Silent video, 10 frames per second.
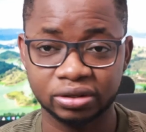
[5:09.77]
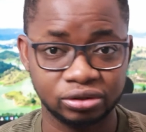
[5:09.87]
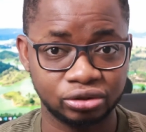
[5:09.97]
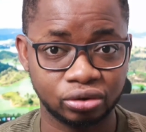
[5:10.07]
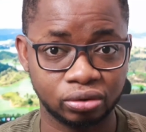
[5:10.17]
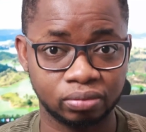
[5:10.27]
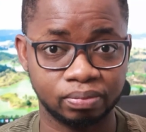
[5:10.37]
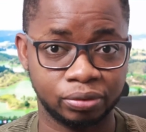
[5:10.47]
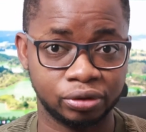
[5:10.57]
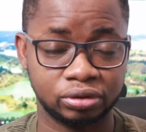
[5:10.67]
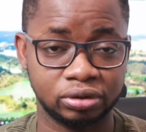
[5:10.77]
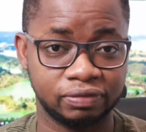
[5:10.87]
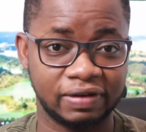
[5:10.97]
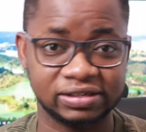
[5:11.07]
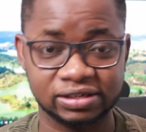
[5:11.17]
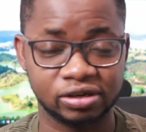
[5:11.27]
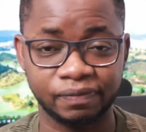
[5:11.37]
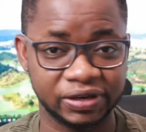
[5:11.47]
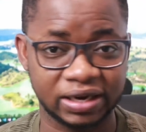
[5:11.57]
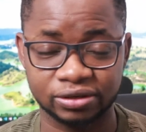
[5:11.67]
So, but if I see
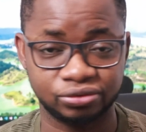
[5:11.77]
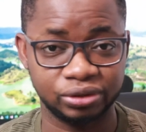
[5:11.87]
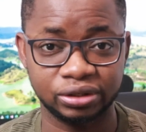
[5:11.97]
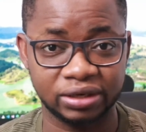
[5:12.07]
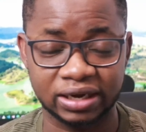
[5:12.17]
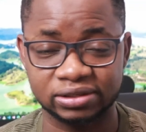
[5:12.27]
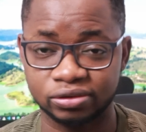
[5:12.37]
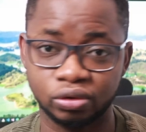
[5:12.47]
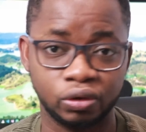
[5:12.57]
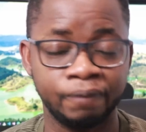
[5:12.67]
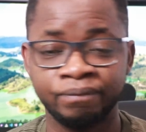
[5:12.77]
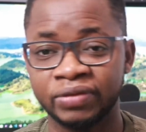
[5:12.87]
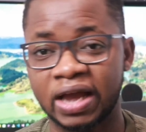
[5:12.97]
something that is really nice and cool,